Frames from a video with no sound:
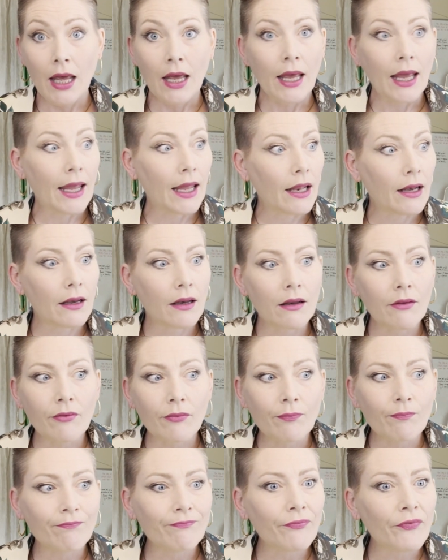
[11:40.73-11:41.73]
And
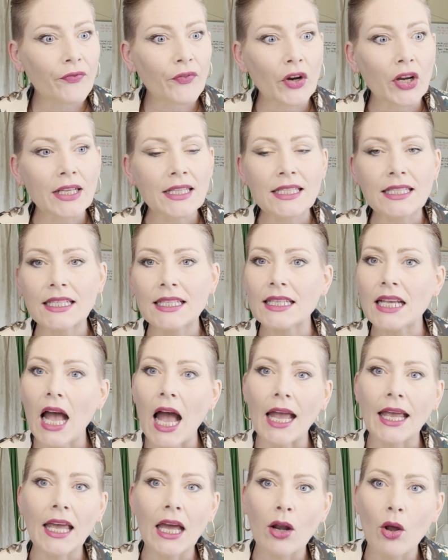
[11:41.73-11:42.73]
for instance,
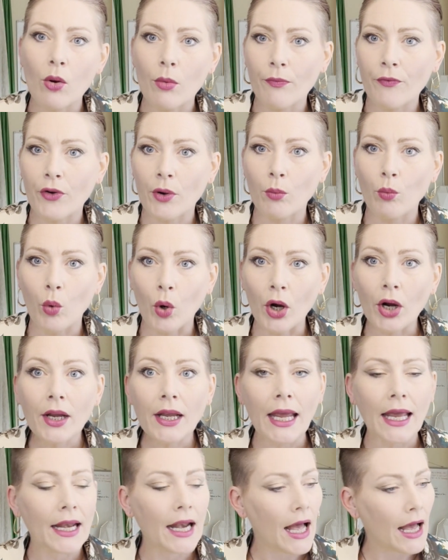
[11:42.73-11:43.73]
I get home from work
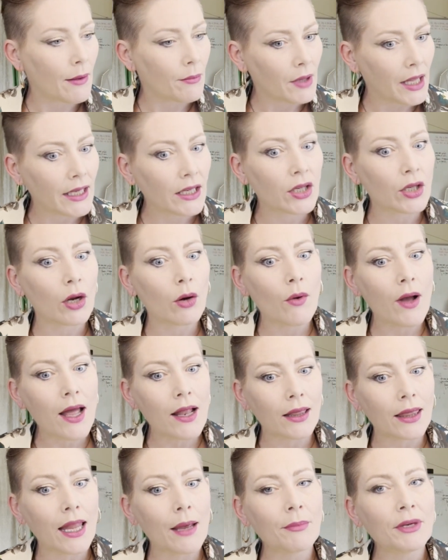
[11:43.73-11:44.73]
and I'm like, you know
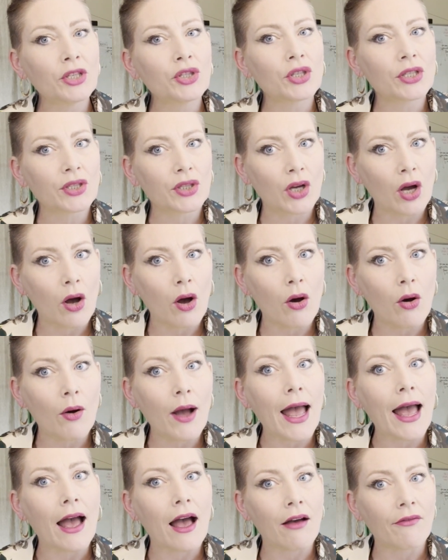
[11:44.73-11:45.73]
what? Let me just go
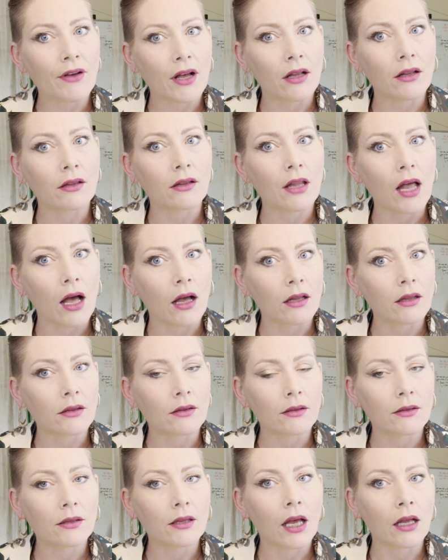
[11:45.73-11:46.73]
have a
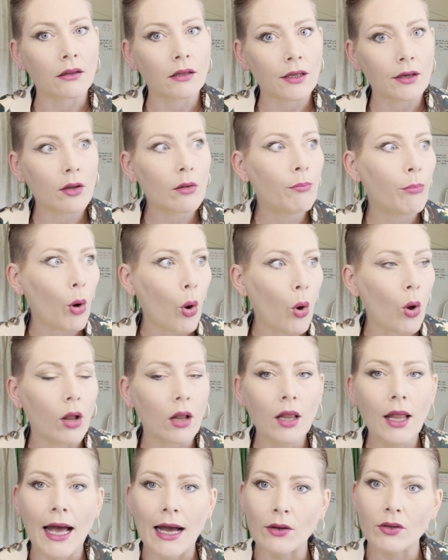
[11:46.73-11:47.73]
little
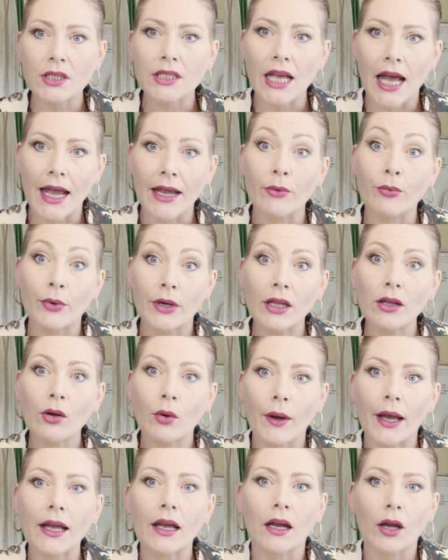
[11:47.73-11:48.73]
bowl outside real
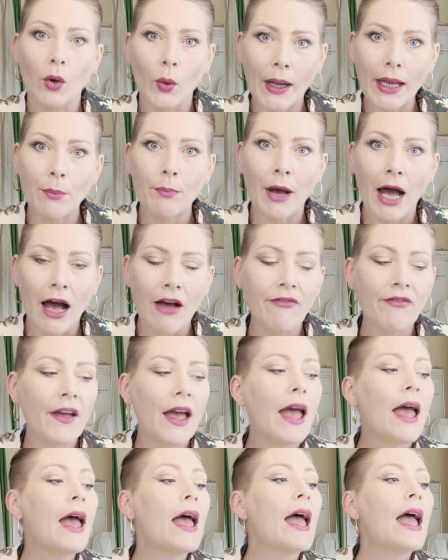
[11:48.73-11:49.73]
quick, a quick
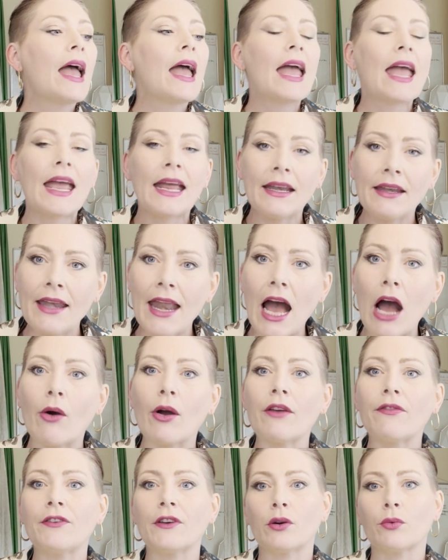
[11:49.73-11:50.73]
puff. And now
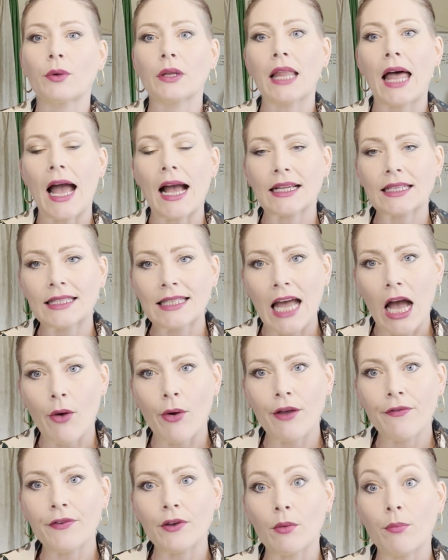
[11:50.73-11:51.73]
I feel relaxed. Now
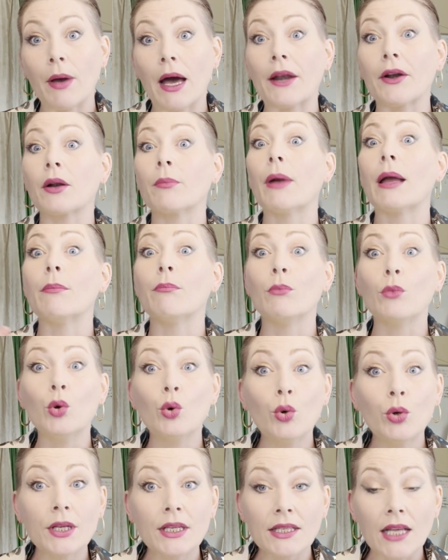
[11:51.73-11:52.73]
I feel better. My
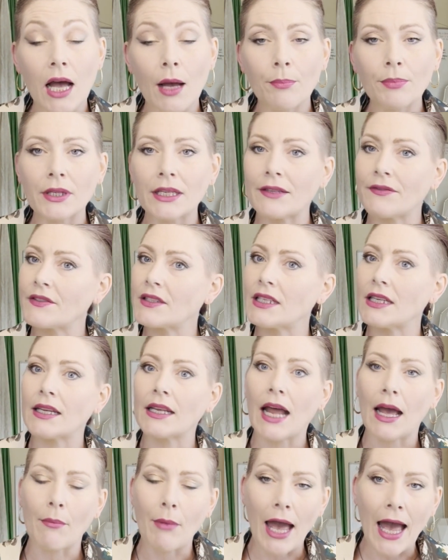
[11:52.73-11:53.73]
mood is
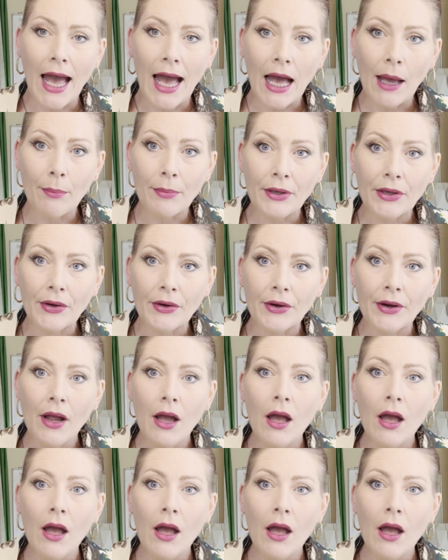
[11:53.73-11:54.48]
uplifted. I'm happier.